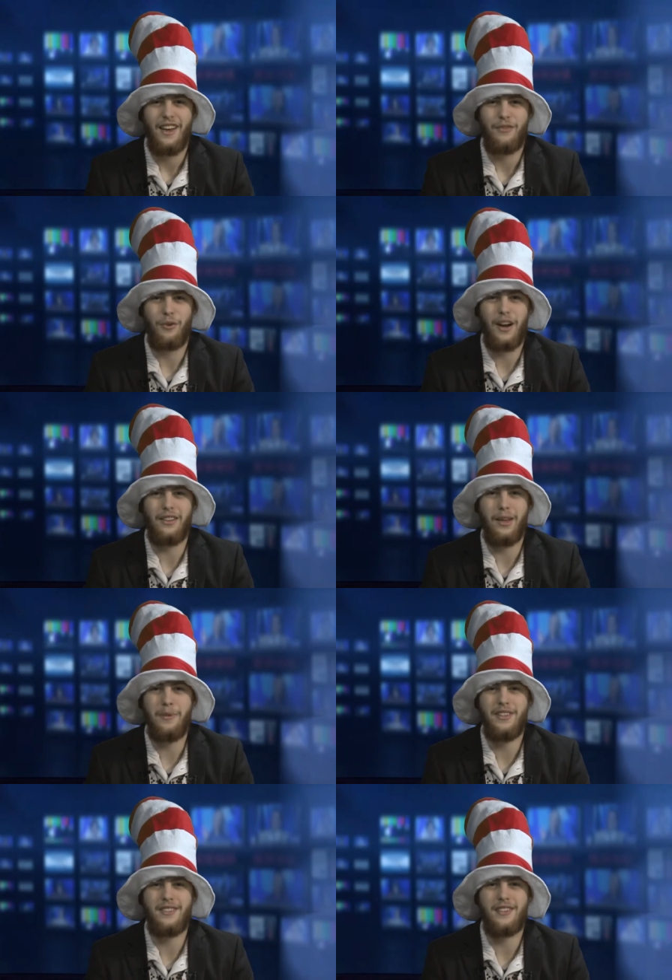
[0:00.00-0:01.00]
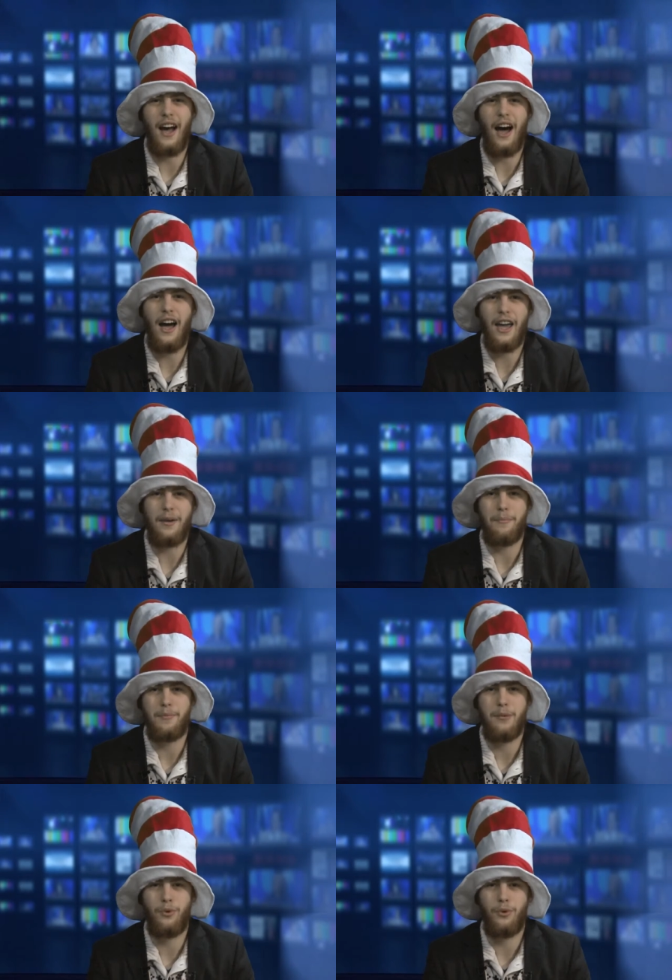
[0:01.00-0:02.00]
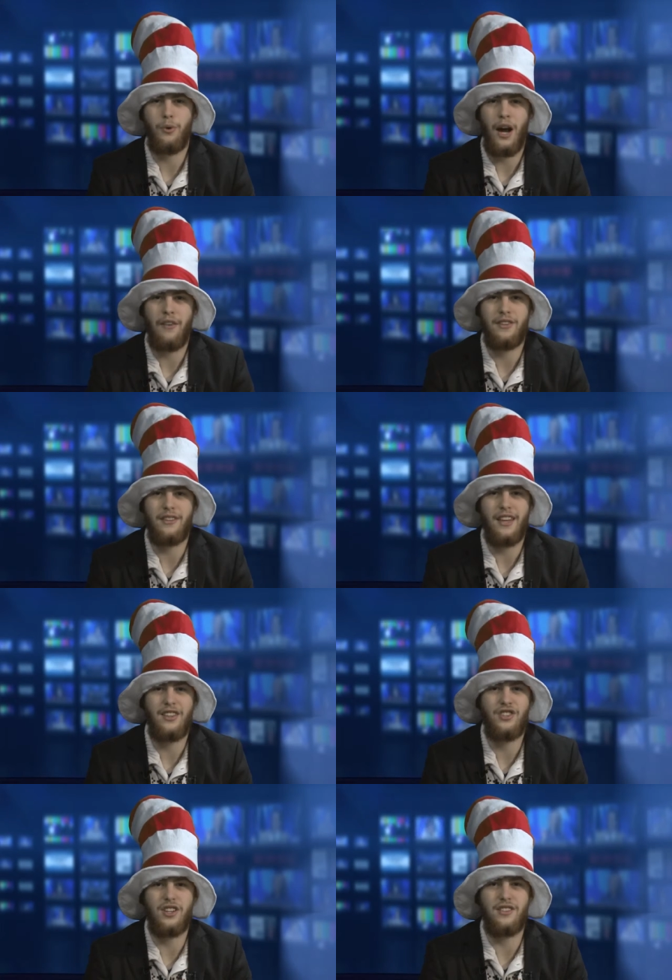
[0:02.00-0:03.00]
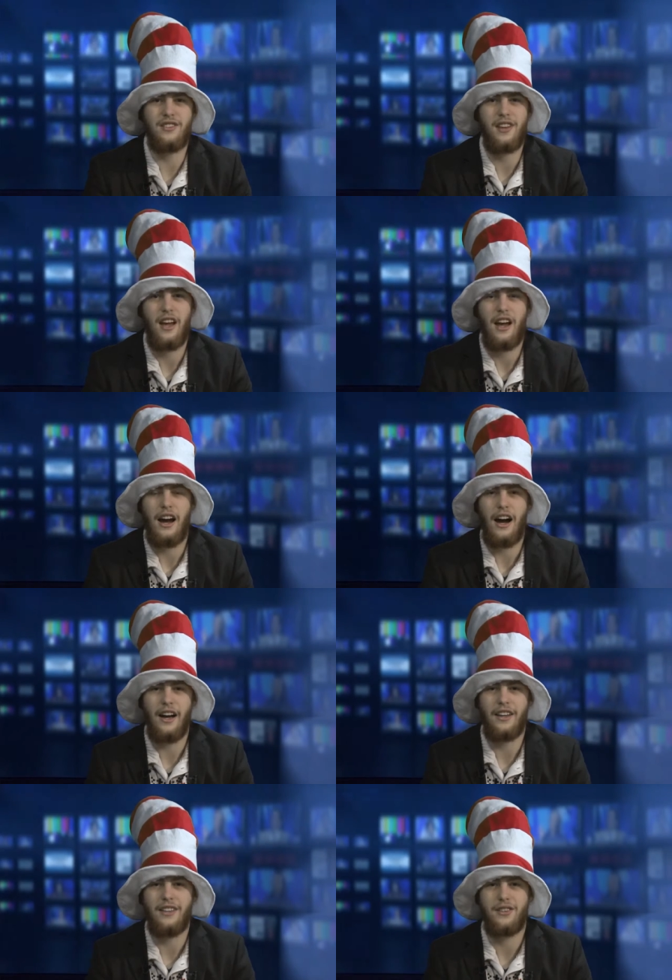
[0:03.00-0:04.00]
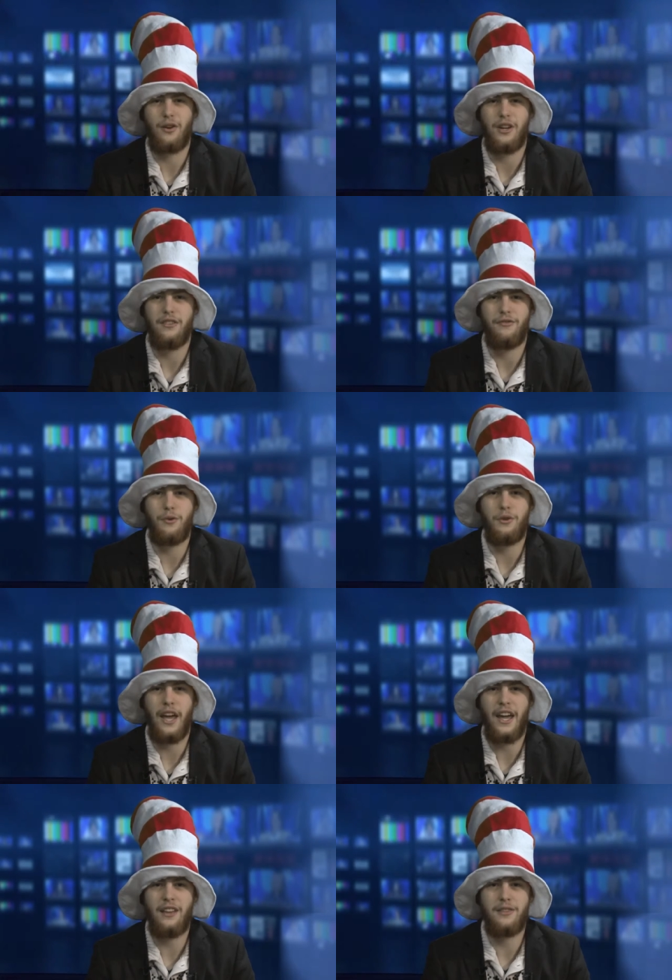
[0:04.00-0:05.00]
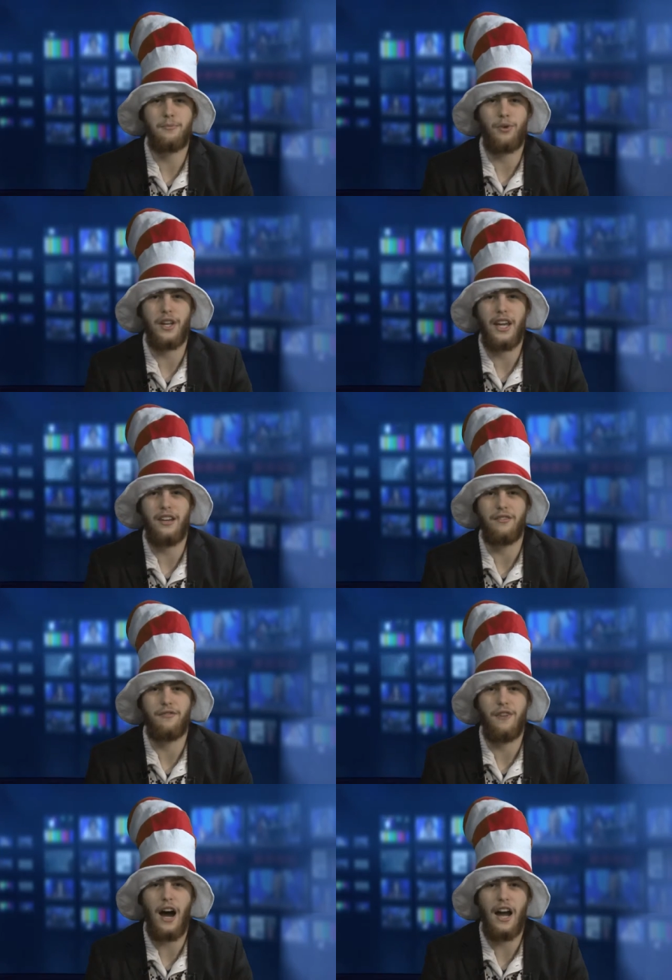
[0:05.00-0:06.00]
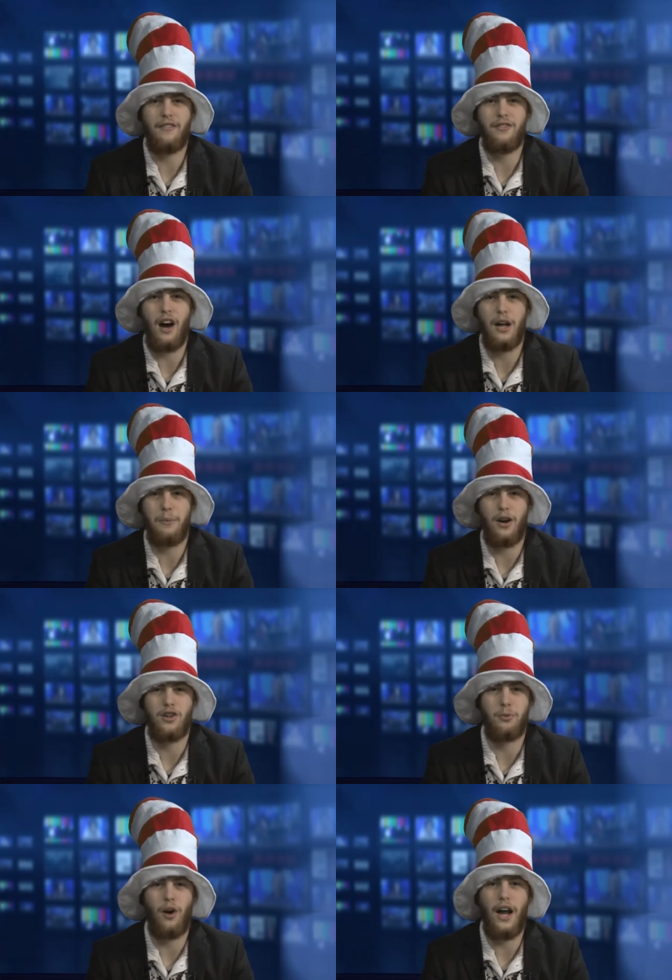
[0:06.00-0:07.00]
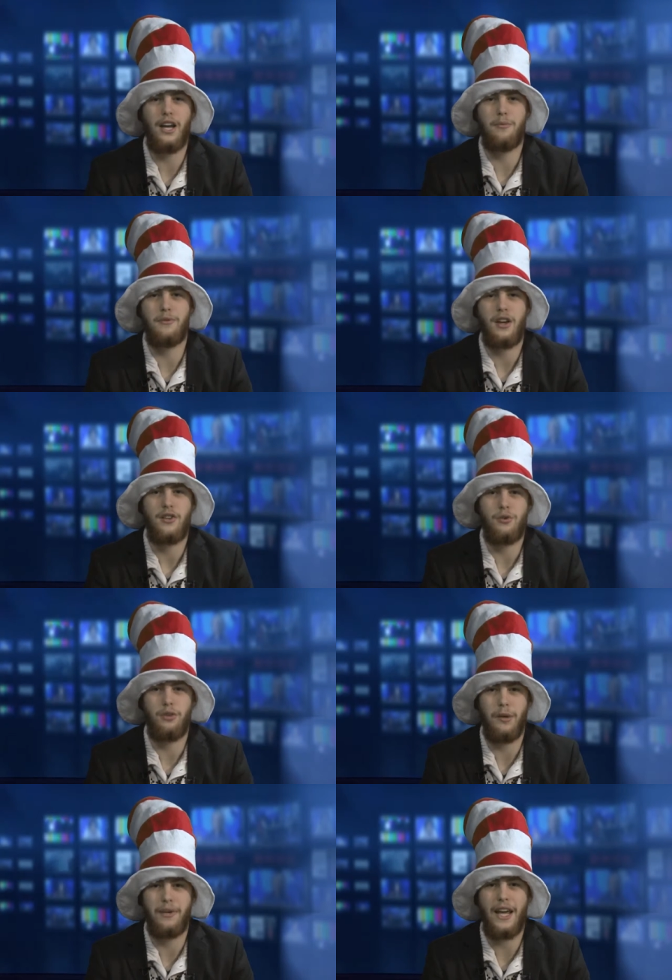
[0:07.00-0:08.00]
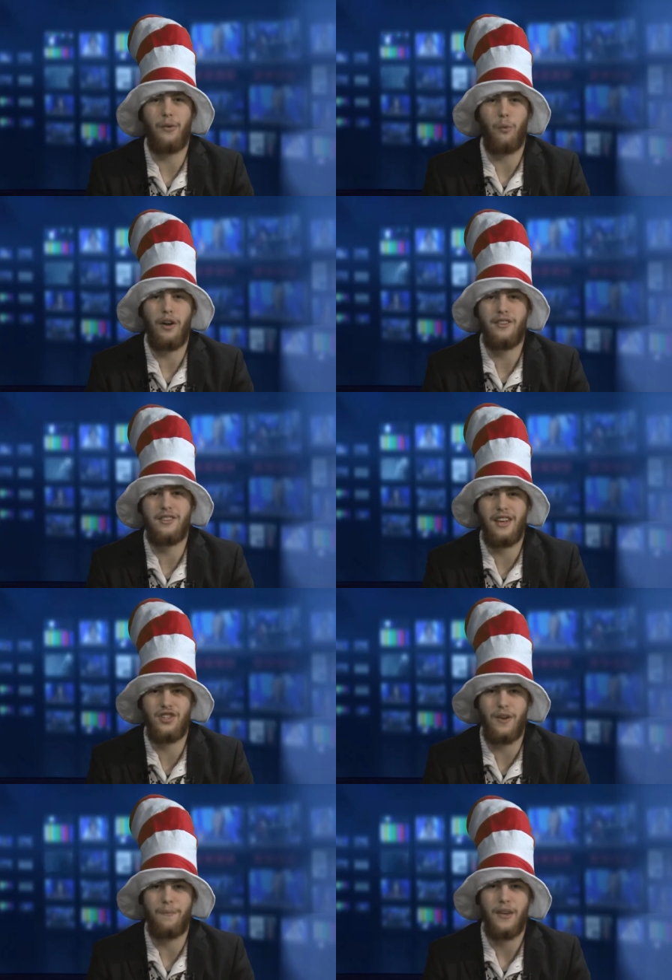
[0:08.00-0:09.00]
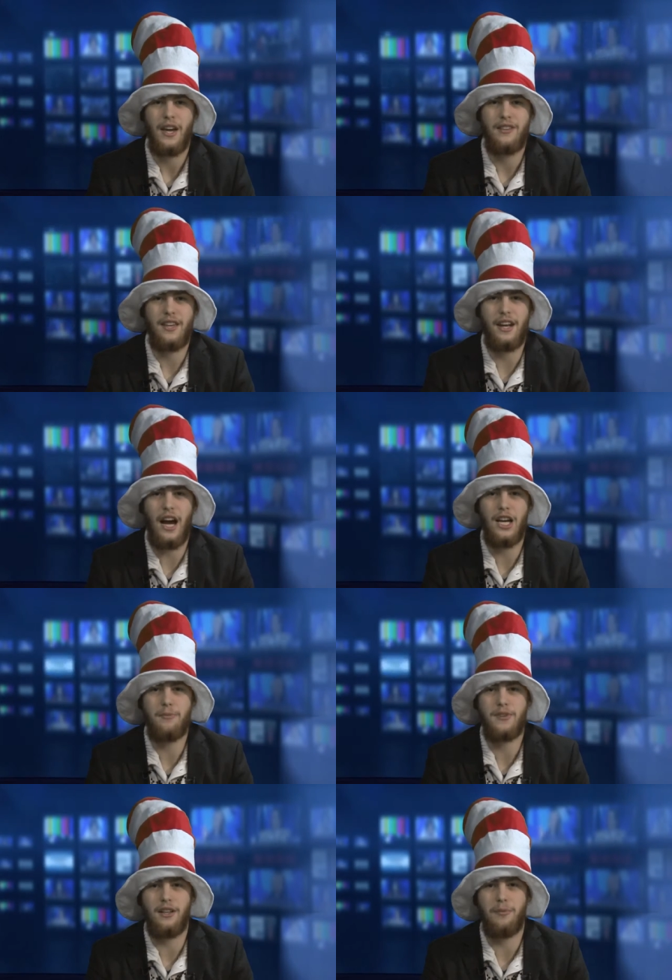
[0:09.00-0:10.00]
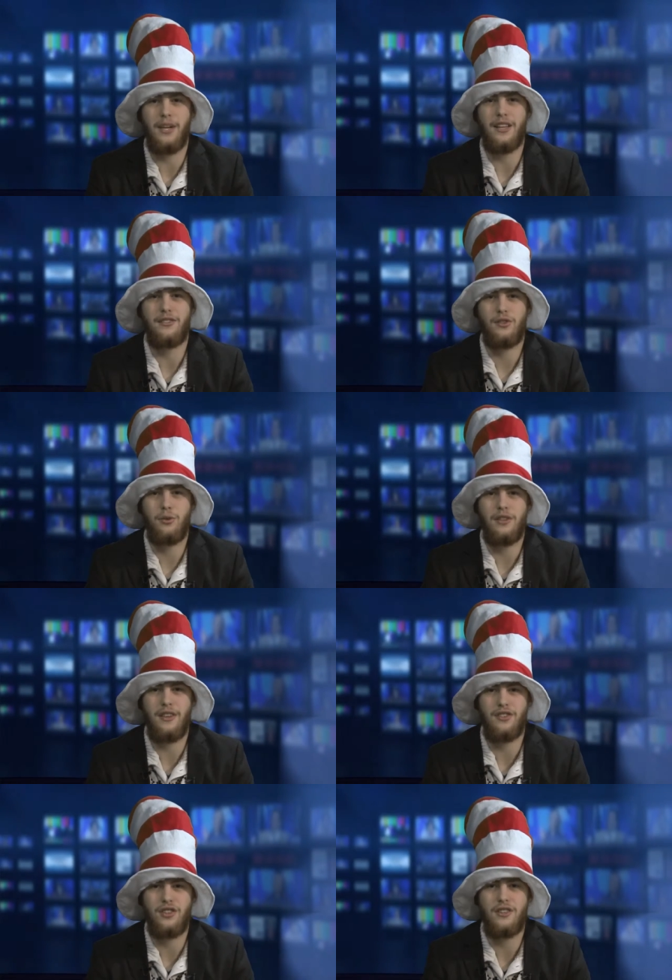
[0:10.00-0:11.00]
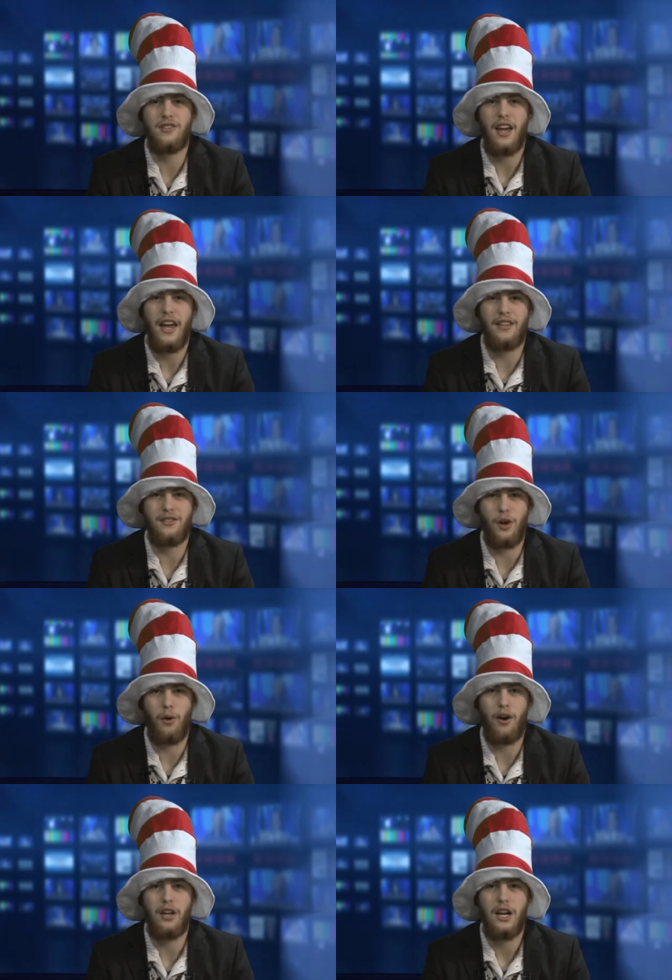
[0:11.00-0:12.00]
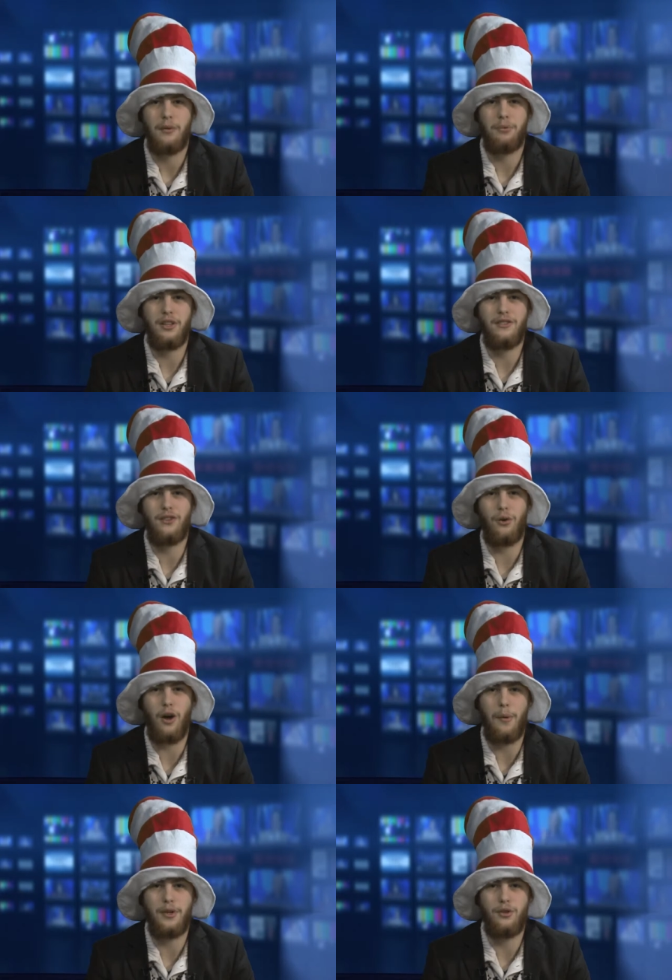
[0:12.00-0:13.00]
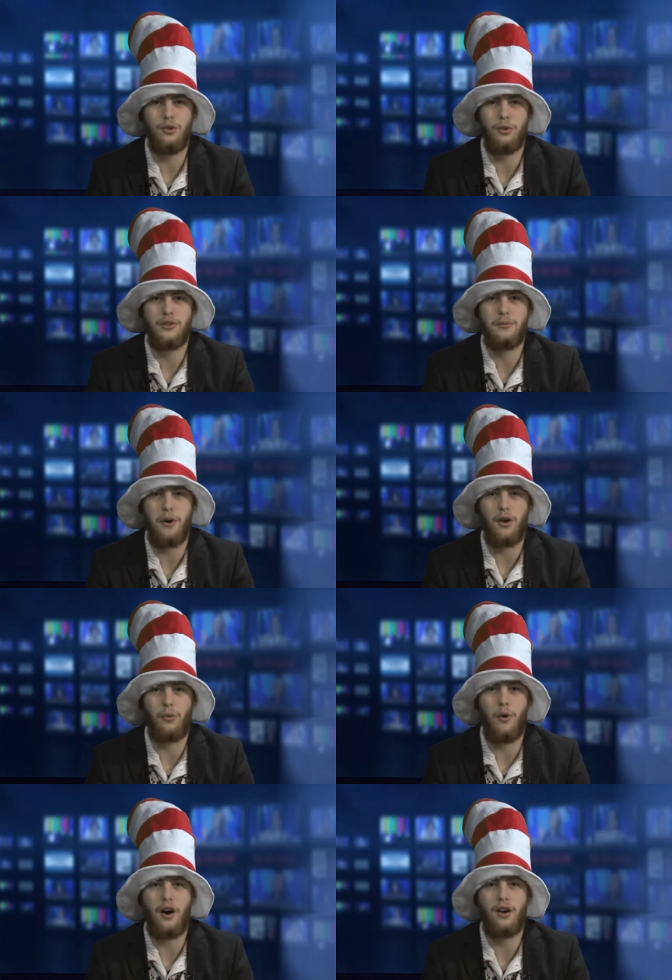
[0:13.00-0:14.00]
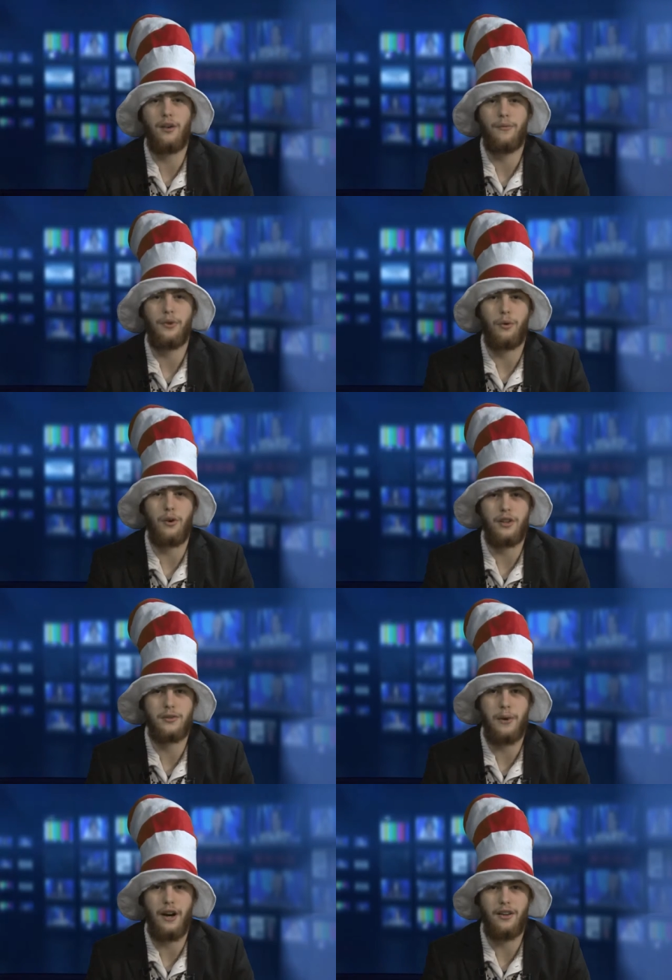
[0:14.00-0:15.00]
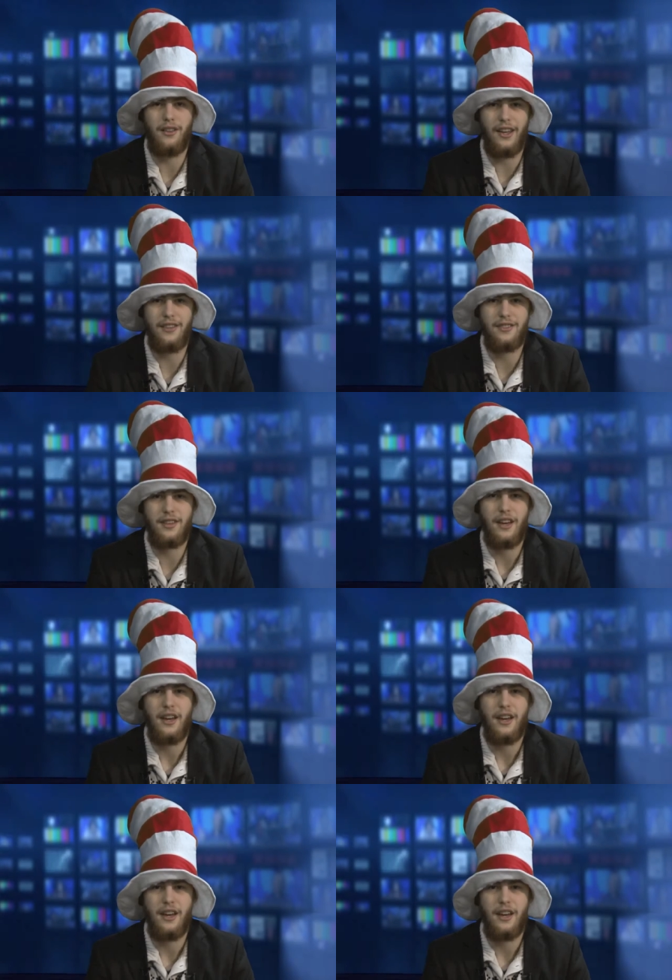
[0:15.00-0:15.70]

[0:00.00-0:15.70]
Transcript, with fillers: For a limited time, people who have detentions uh, can turn in food cans, bring in five non-perishable items to eliminate one detention. 10 items eliminates two detentions, and so on. Please no ramen noodles, bottled water, or expired dates.